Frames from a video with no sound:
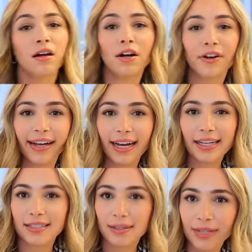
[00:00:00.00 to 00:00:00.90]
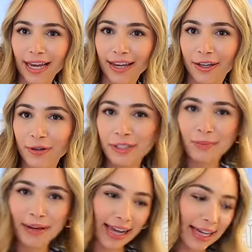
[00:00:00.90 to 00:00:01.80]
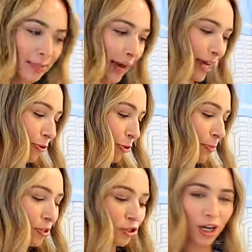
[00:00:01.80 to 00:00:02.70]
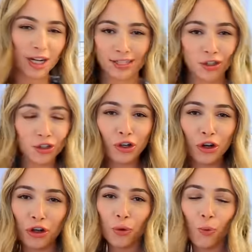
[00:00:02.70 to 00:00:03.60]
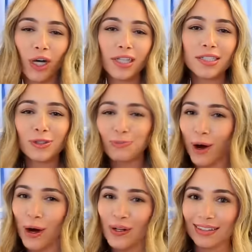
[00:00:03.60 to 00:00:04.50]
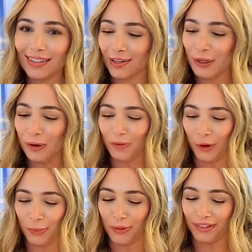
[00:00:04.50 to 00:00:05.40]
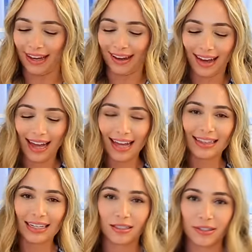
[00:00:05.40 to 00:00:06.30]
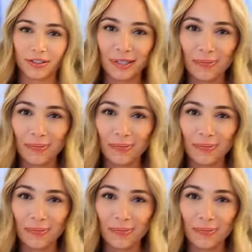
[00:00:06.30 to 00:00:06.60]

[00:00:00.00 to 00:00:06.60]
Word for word: Alright guys, I'm taking you into my guest bathroom just to show you one small little affordable thing that seriously